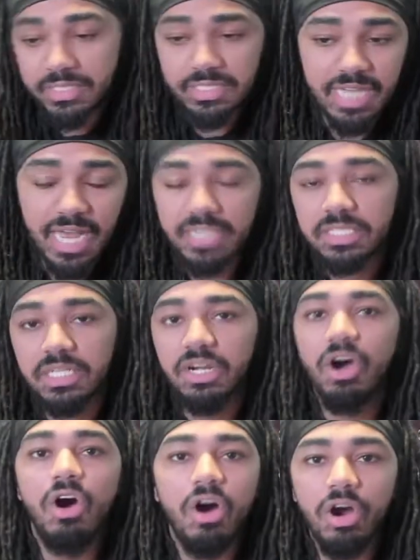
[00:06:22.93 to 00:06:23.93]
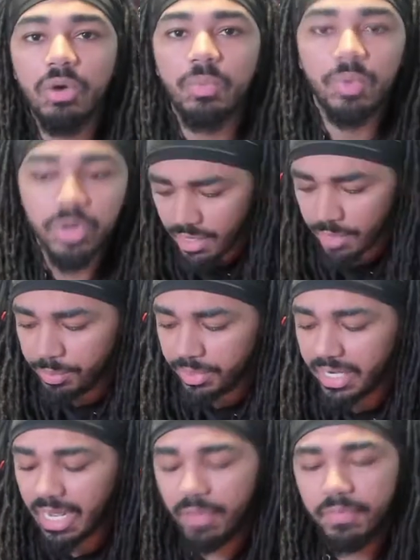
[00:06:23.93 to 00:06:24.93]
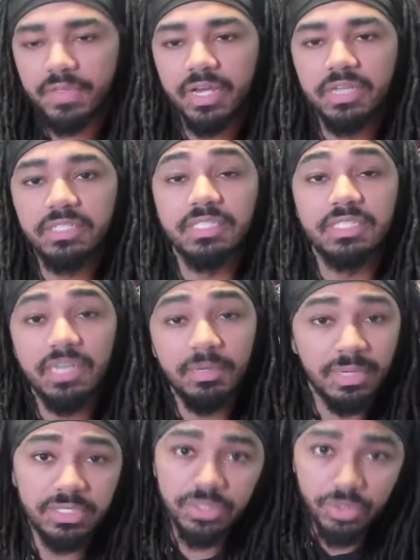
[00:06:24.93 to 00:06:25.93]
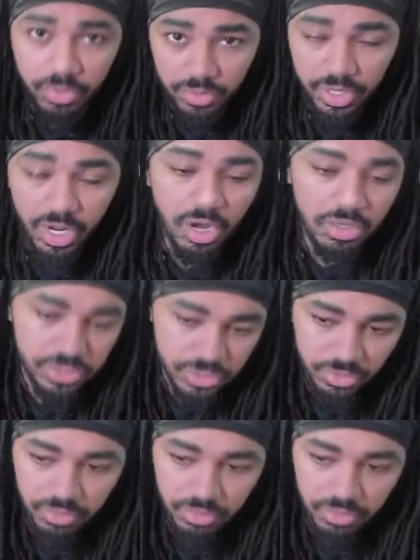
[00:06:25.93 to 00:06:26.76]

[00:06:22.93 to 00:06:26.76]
It's actually hard work. Put it out there to tell my story also,